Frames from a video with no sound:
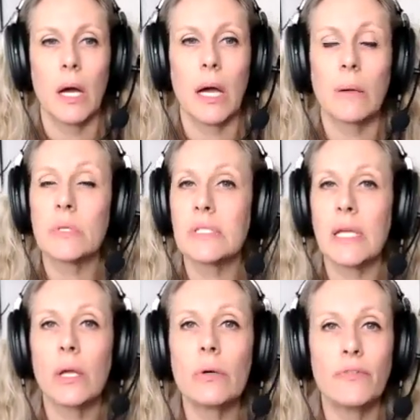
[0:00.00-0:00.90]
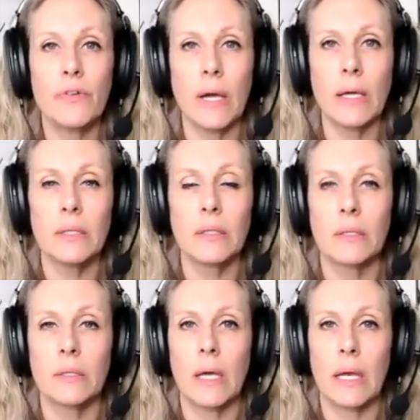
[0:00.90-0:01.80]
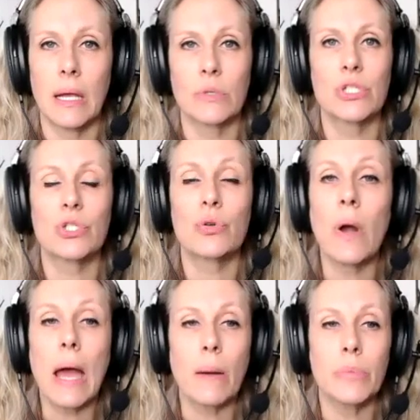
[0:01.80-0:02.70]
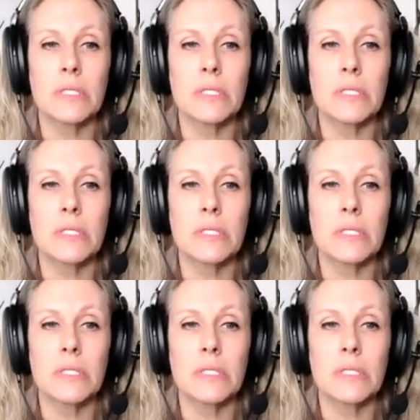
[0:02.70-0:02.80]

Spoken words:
I was terrified and I was trapped.